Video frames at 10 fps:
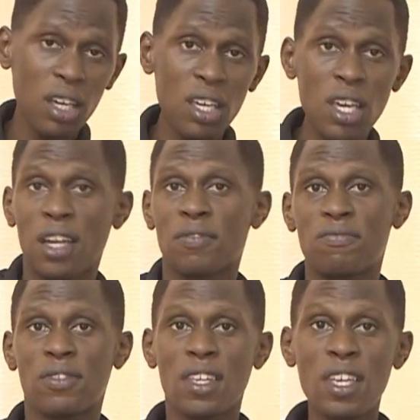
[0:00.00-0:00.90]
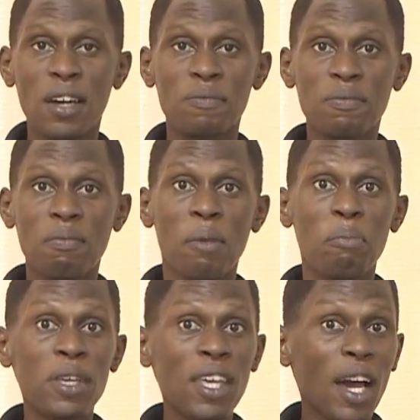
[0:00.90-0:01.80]
Here,
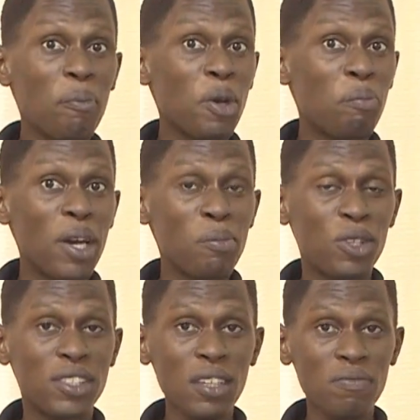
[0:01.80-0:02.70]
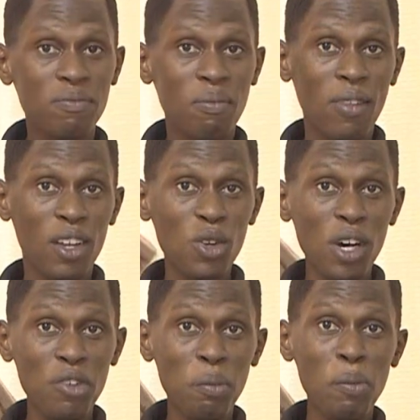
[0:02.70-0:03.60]
picking up your Bibles. Do you
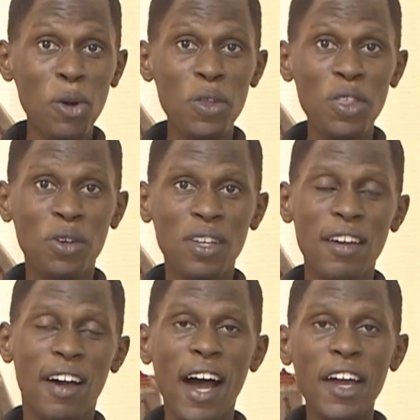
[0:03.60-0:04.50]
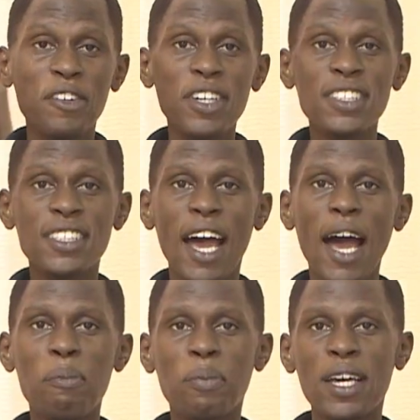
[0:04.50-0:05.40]
have your Bible with you? I raise it
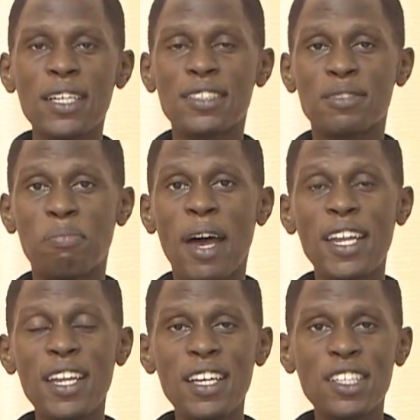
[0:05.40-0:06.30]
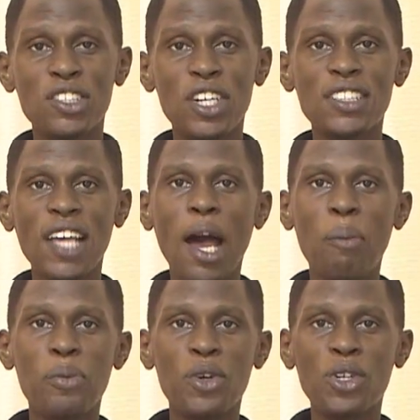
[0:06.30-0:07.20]
up as mine is, raise
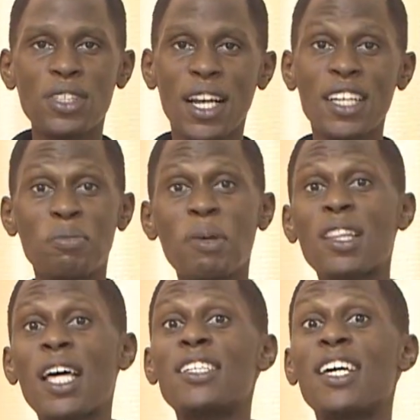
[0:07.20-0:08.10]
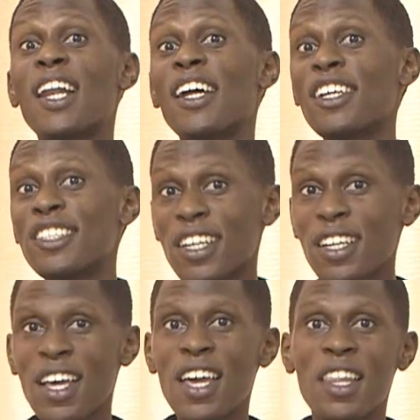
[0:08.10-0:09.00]
up yours. And let's make that declaration
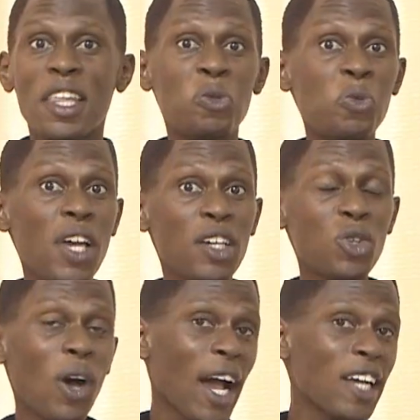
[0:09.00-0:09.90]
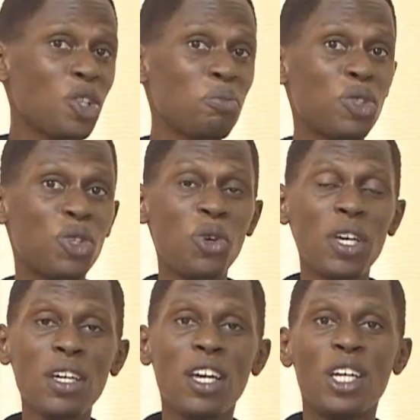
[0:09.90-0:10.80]
that we are so accustomed to
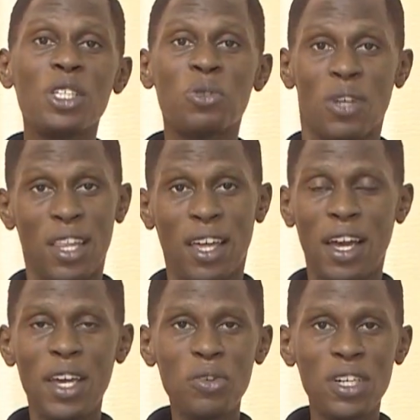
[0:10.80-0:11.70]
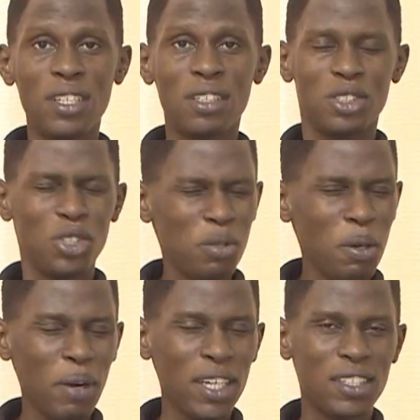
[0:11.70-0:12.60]
doing together. Are you ready? Do you
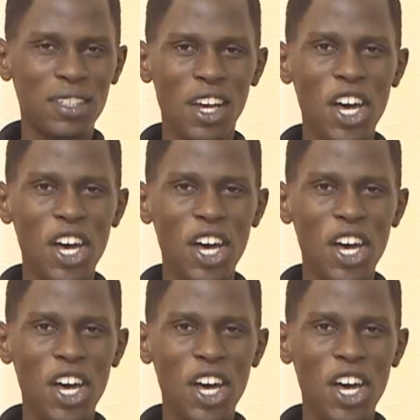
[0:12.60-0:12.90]
remember it?